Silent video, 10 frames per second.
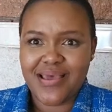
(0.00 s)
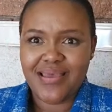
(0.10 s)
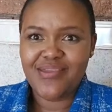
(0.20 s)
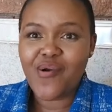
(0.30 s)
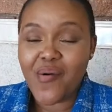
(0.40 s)

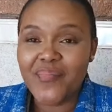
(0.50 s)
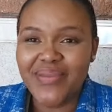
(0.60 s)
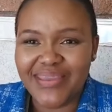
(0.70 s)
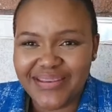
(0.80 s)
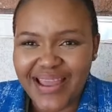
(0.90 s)
You
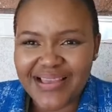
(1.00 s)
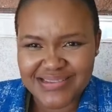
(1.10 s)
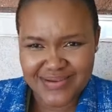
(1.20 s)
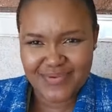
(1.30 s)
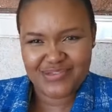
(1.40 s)
mean ice
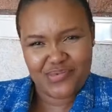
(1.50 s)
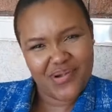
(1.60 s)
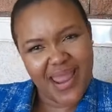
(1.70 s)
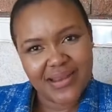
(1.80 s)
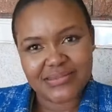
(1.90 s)
cream ngethu
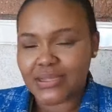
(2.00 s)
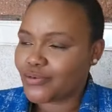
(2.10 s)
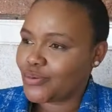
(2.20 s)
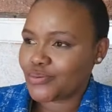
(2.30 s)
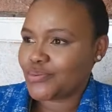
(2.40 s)
He's like
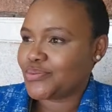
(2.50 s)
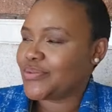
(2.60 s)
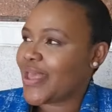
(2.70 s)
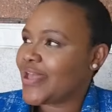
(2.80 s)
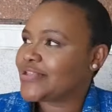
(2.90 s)
no don't do
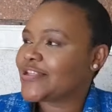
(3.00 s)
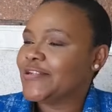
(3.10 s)
that